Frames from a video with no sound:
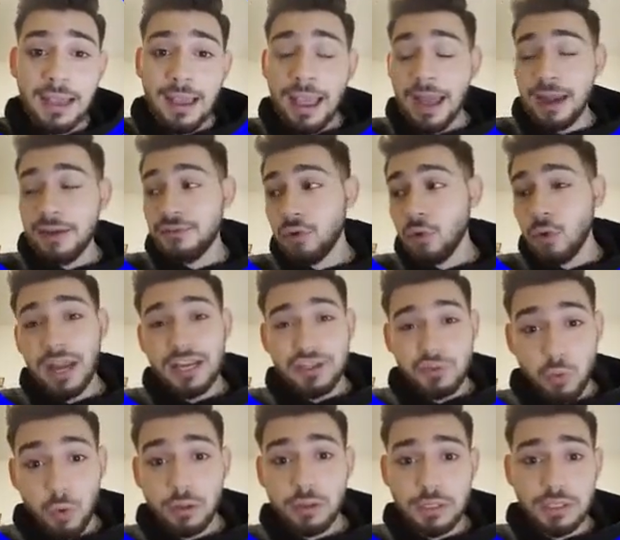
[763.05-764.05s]
And if you guys
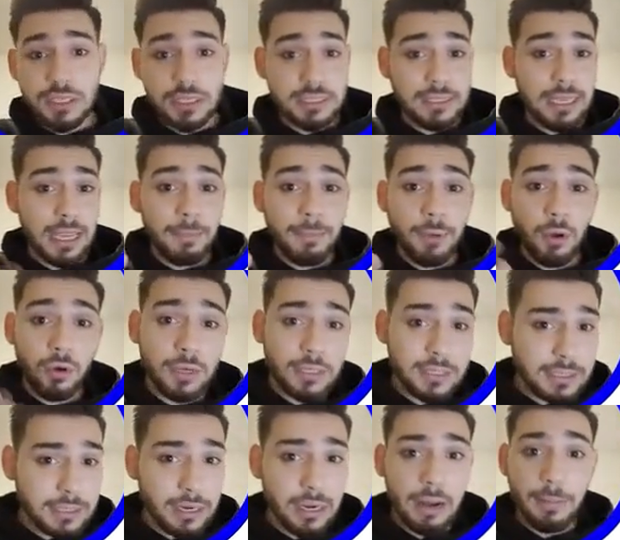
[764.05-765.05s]
want it, just DM me on
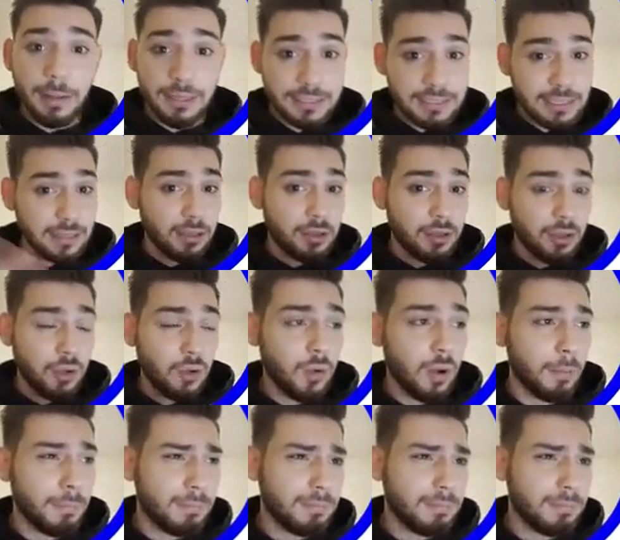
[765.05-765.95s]
Instagram. I'll send it to you.